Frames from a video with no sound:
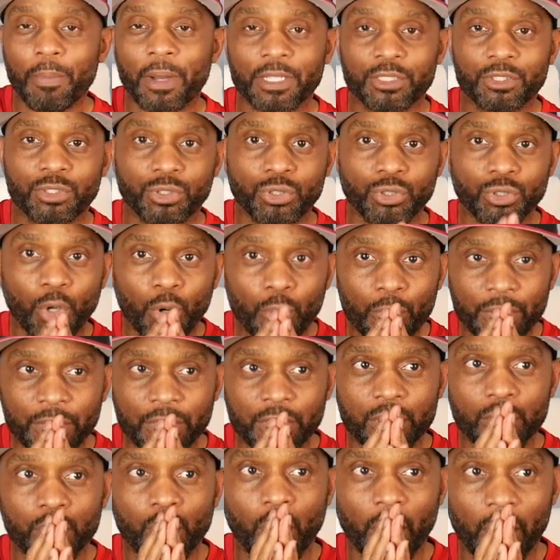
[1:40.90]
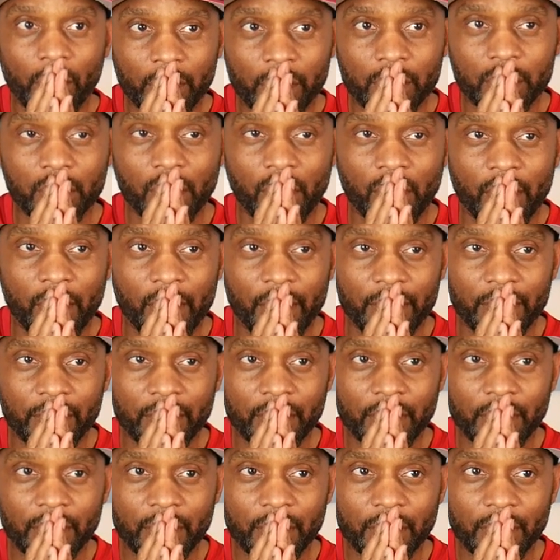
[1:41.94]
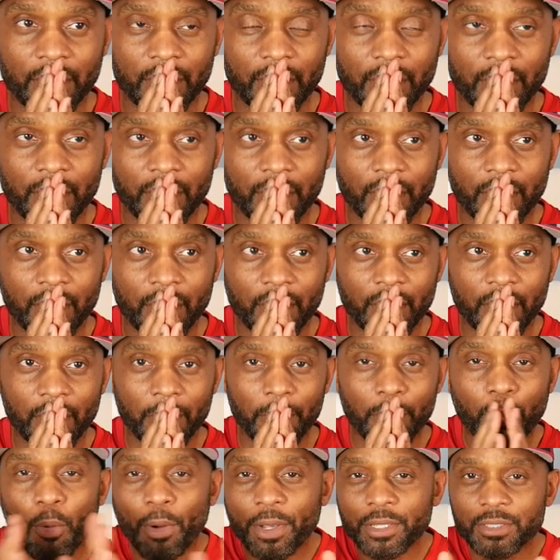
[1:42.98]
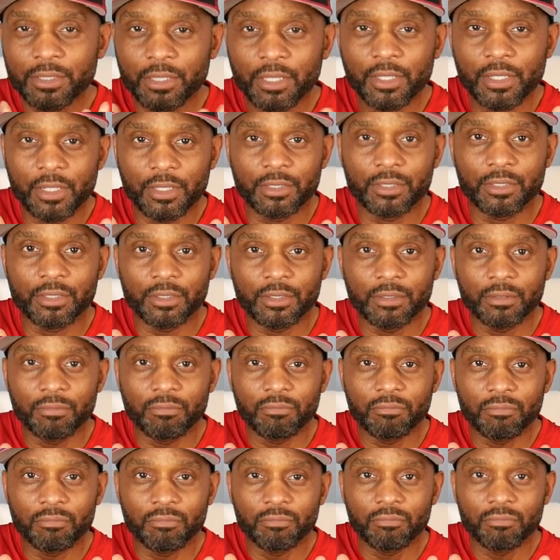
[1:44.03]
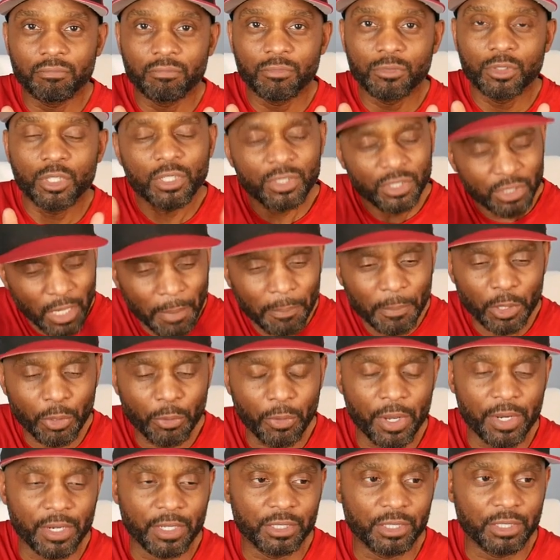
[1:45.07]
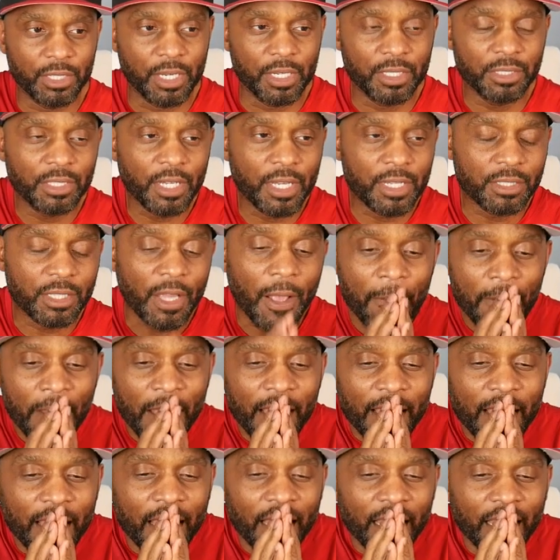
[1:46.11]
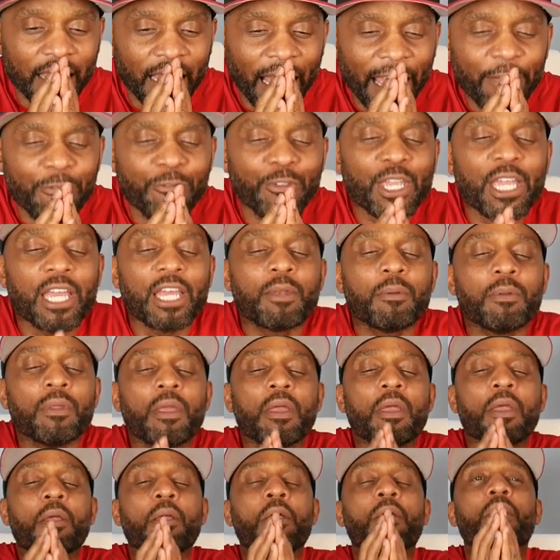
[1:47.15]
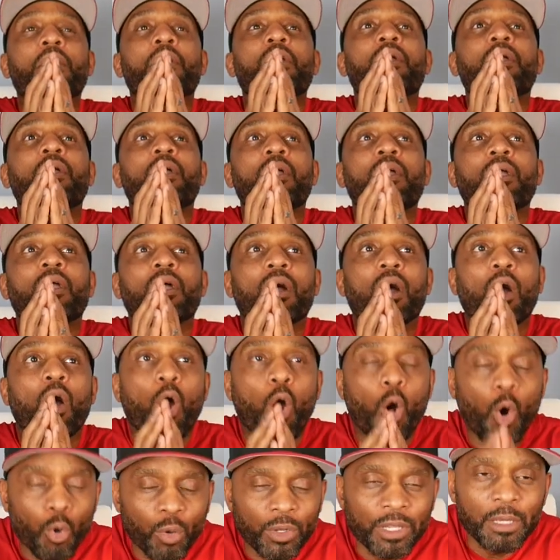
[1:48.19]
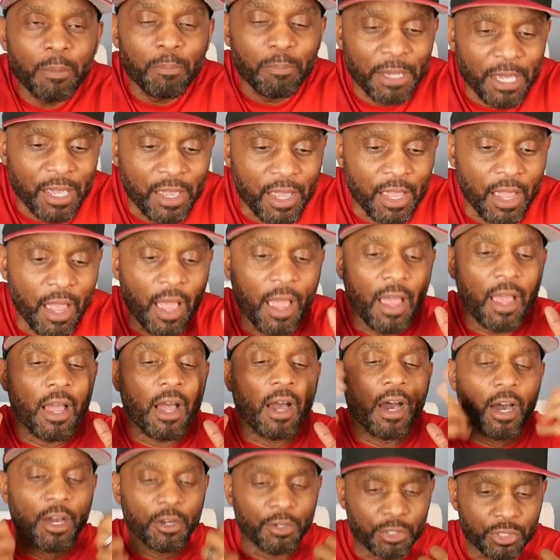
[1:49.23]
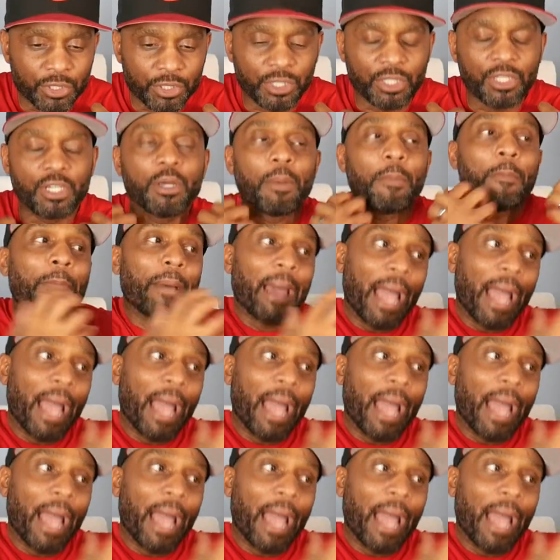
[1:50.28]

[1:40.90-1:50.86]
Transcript: by Søren Kierkegaard points to this to some degree and extent. It says, life can only be understood